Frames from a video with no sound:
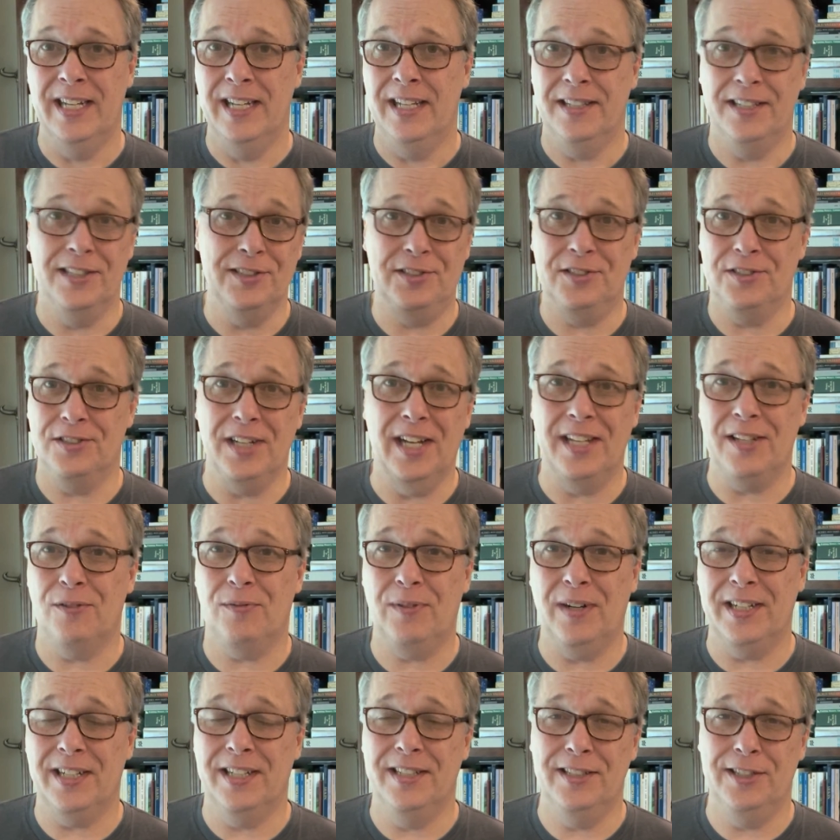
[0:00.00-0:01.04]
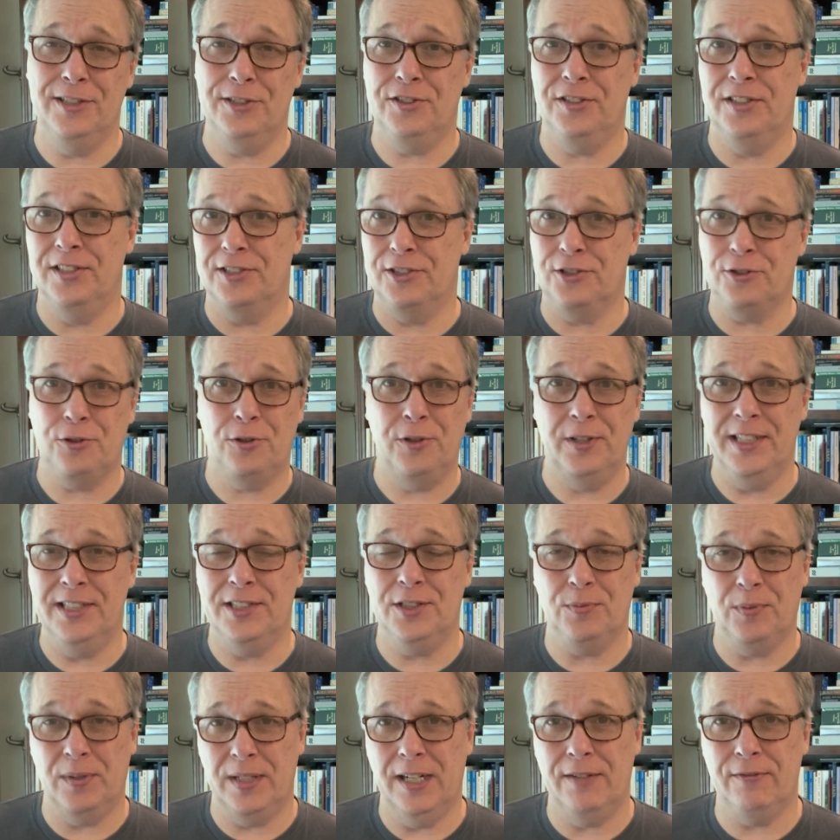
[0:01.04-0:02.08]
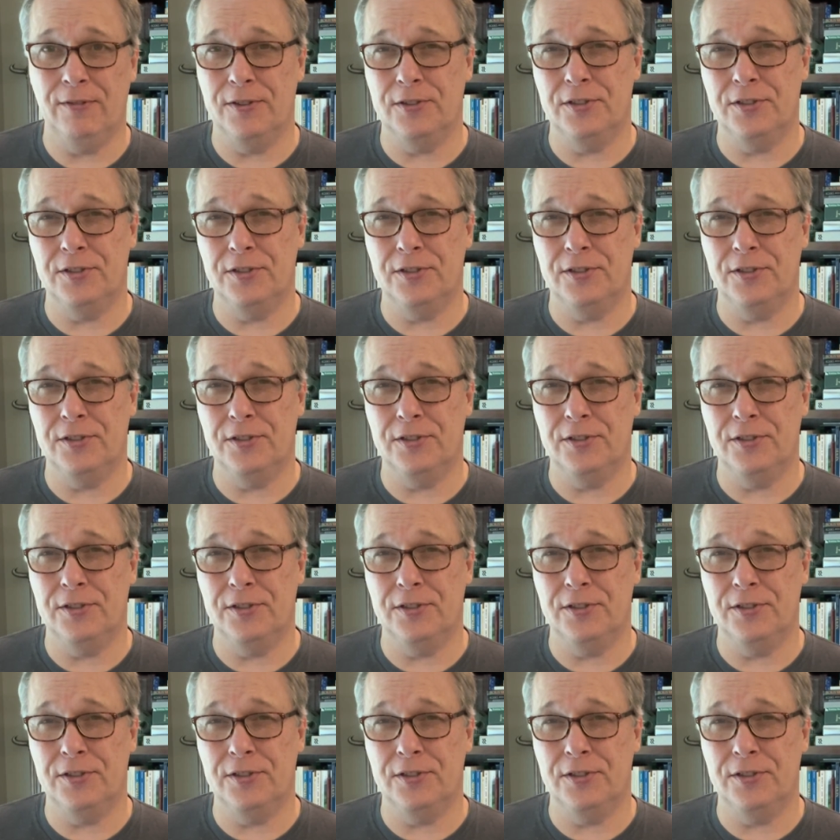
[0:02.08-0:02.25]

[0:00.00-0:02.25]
this is not the right condition, it's creased, whatever.